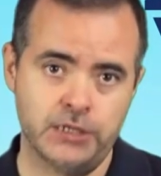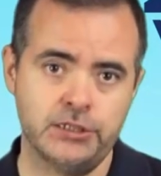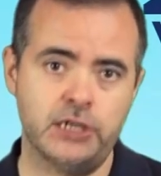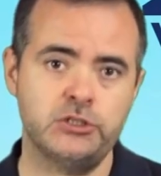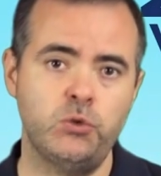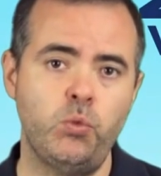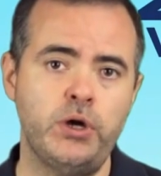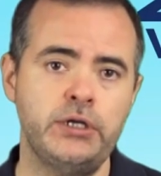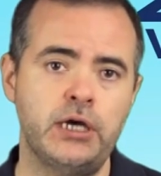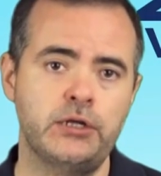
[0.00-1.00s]
It's also
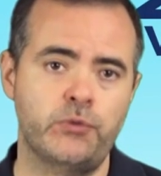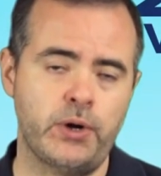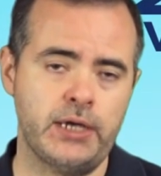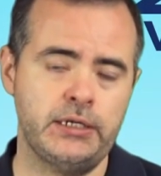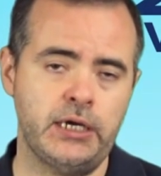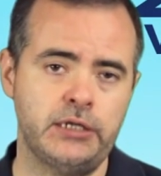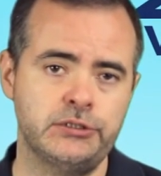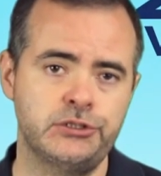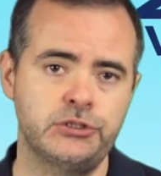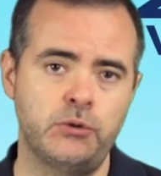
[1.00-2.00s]
$1 ride day,
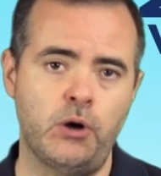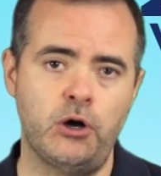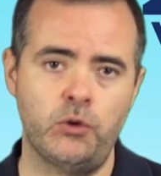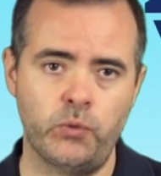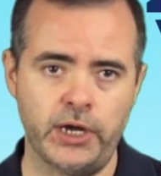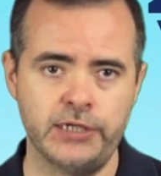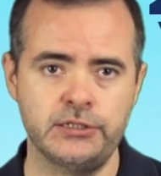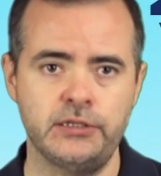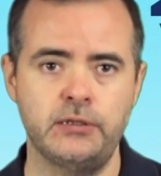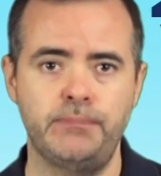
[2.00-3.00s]
so all
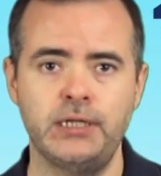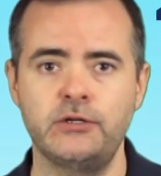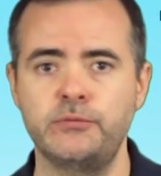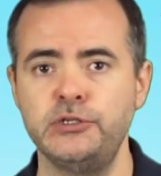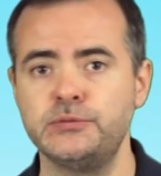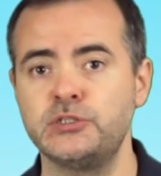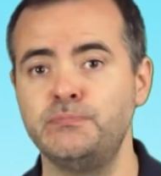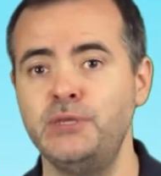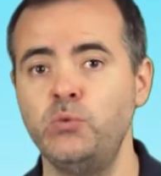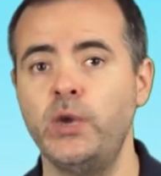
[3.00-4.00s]
rides in the Butler Amusements
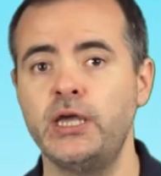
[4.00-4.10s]
Midway